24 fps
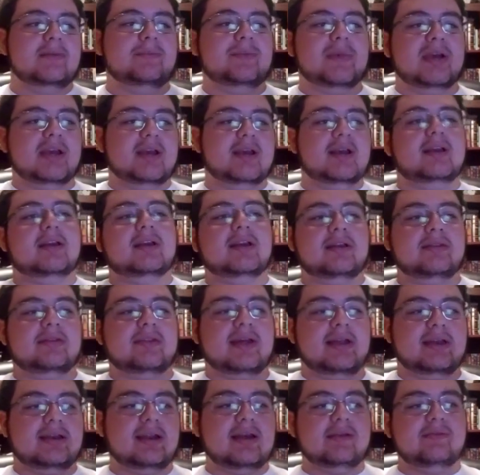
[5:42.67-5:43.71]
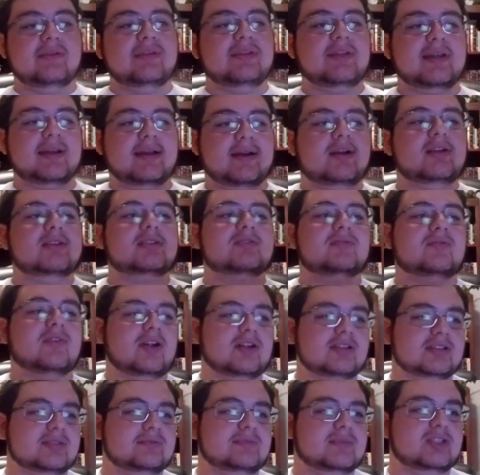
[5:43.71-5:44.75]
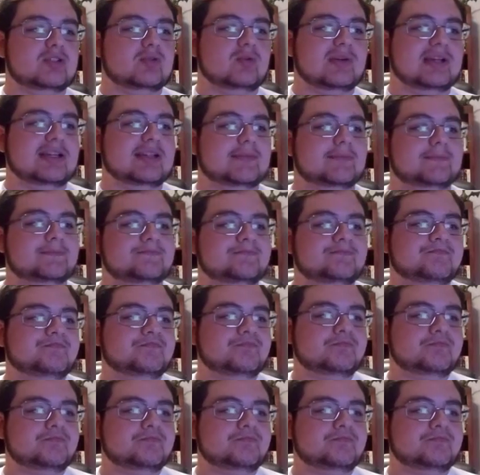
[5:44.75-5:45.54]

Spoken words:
big, and then everything else falls in between.